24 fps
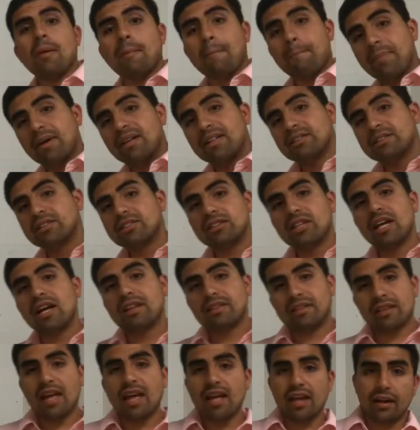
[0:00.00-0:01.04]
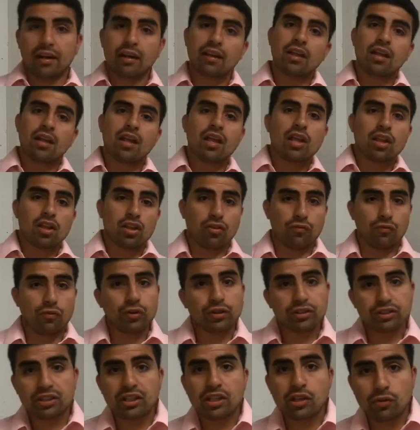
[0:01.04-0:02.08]
But it's not that. The
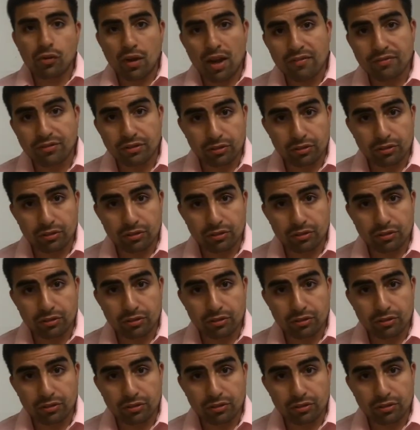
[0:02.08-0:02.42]
first thing you have to